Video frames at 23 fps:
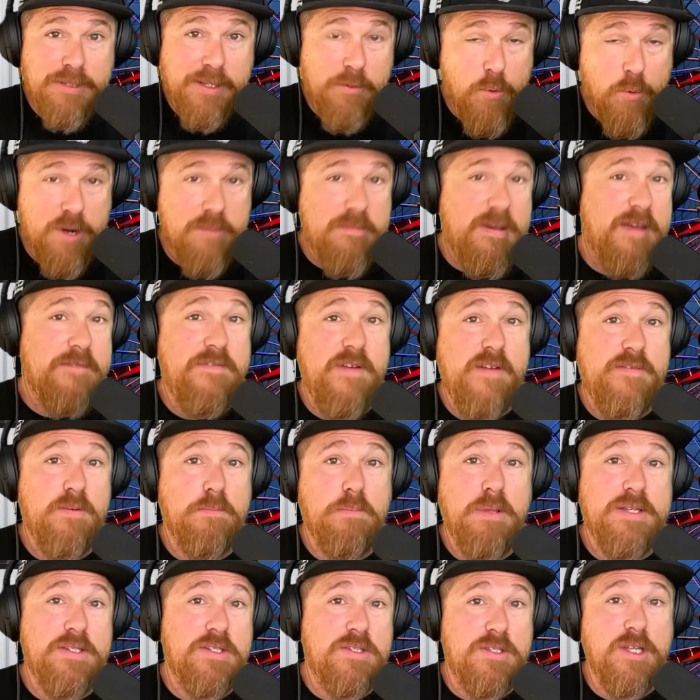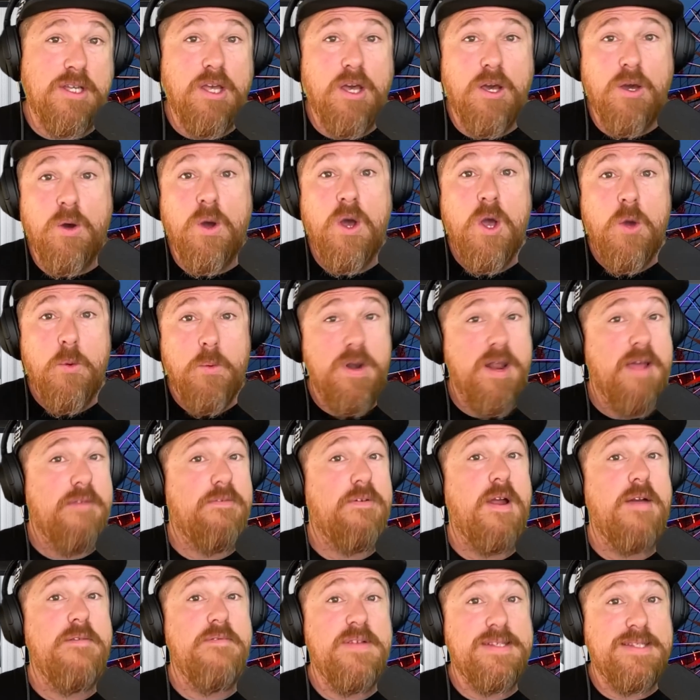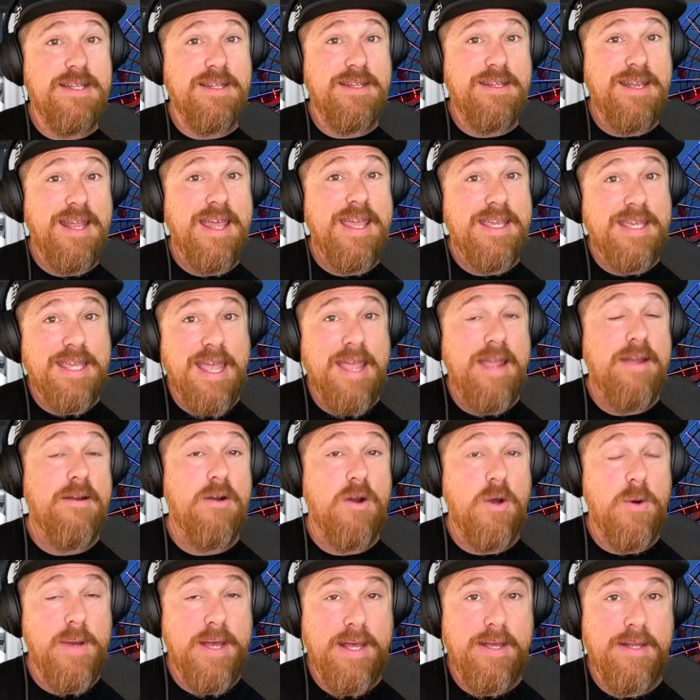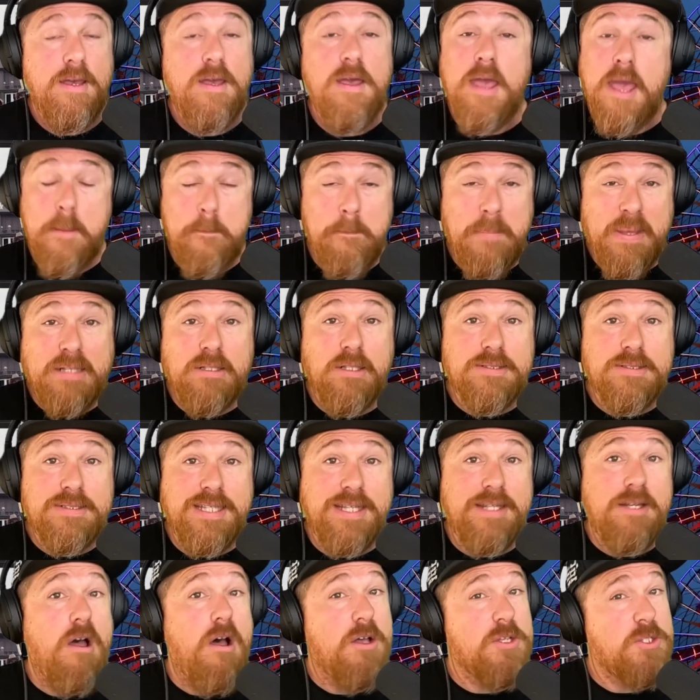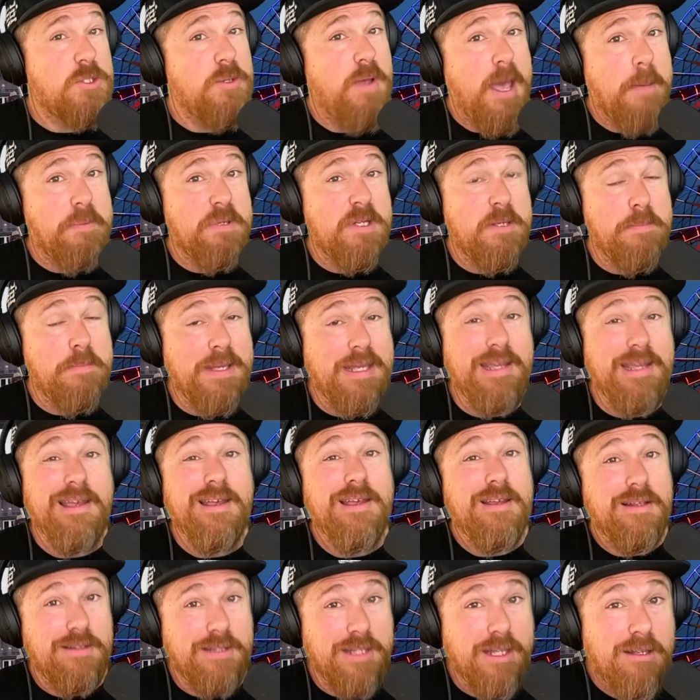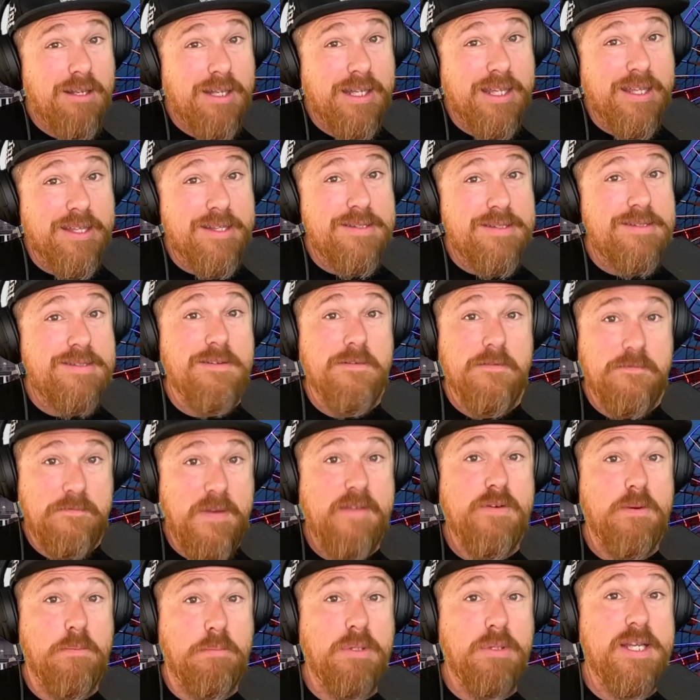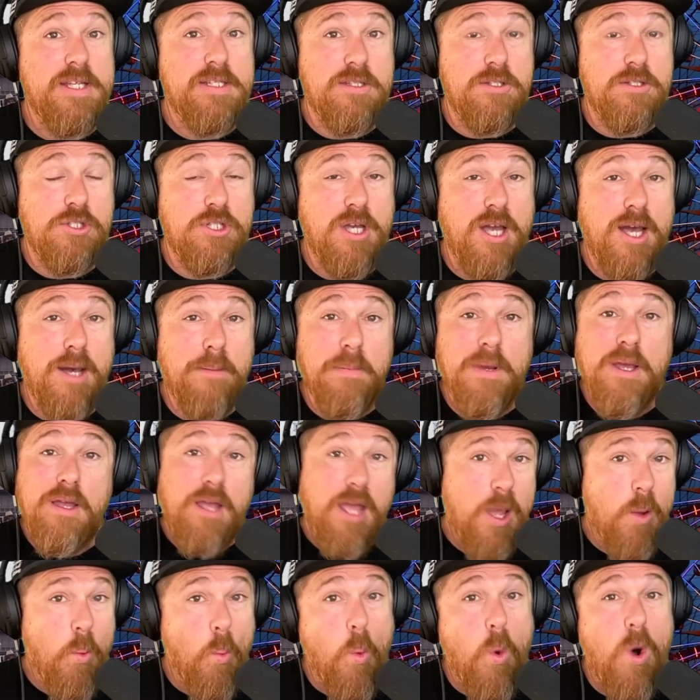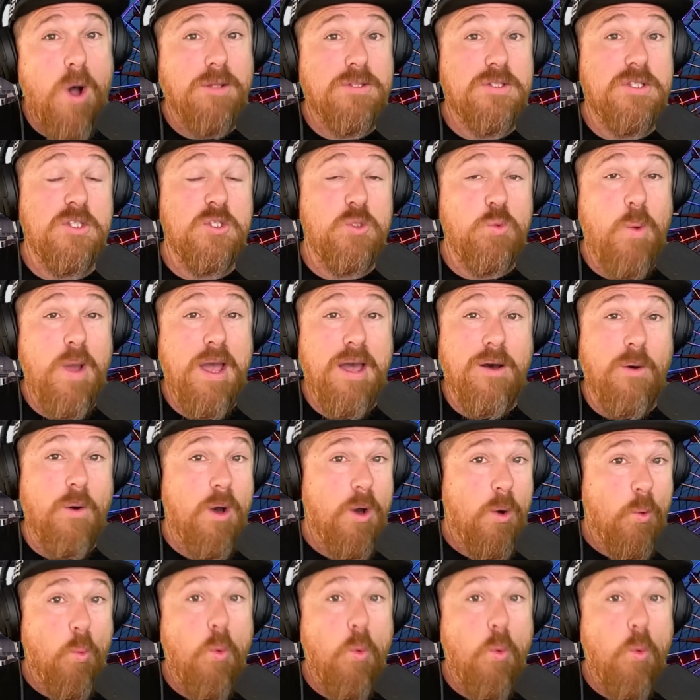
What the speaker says: one of my favorite places to go whenever I visit Lake Arrowhead. And Pendleton also happened to be Lillian's favorite place to shop and Walt's as well.